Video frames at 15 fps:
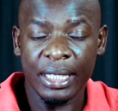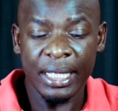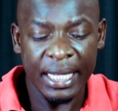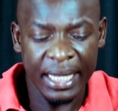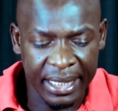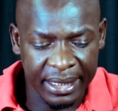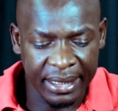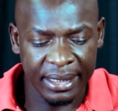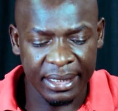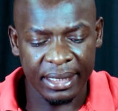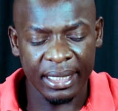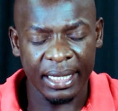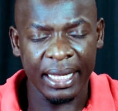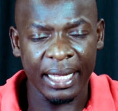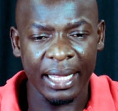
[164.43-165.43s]

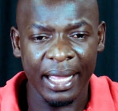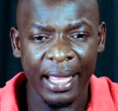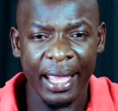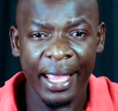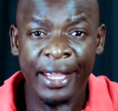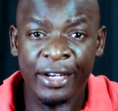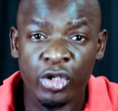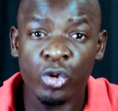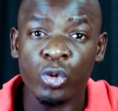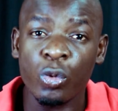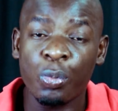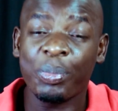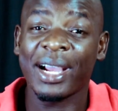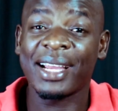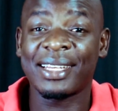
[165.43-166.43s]
is a
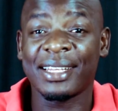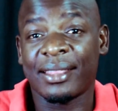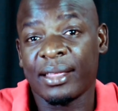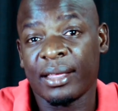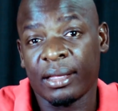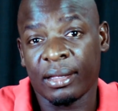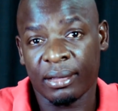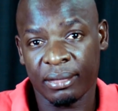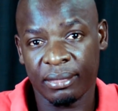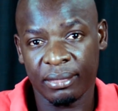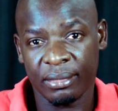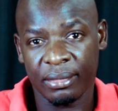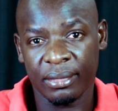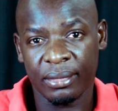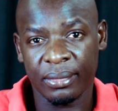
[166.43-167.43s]
two-party thing.
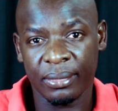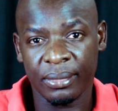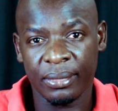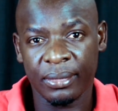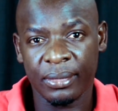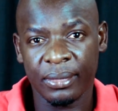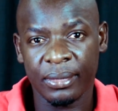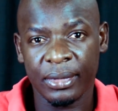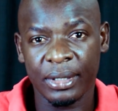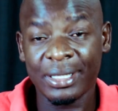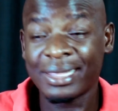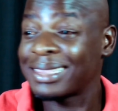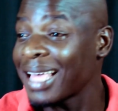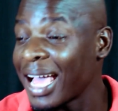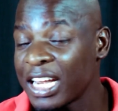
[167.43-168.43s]

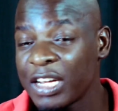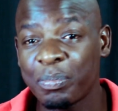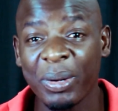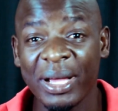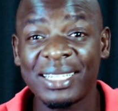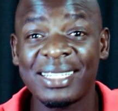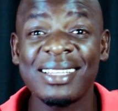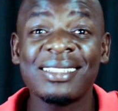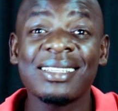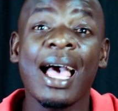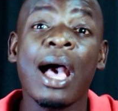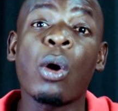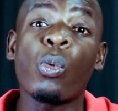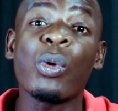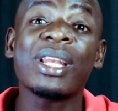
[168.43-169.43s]
Third parties
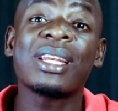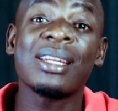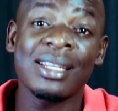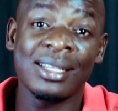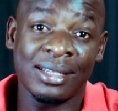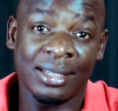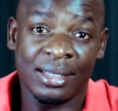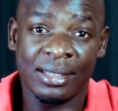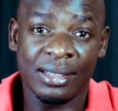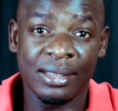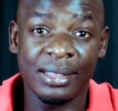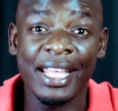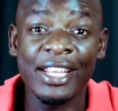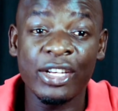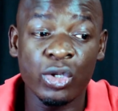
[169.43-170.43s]
are witnesses.
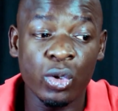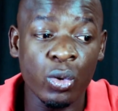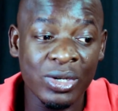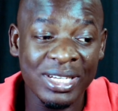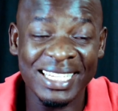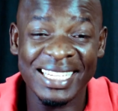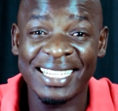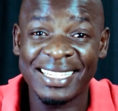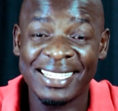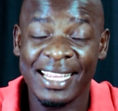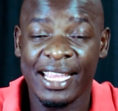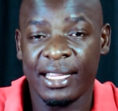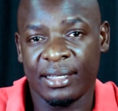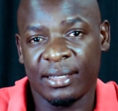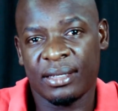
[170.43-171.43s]
They don't
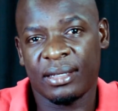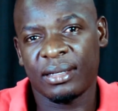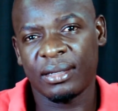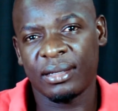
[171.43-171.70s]
dictate.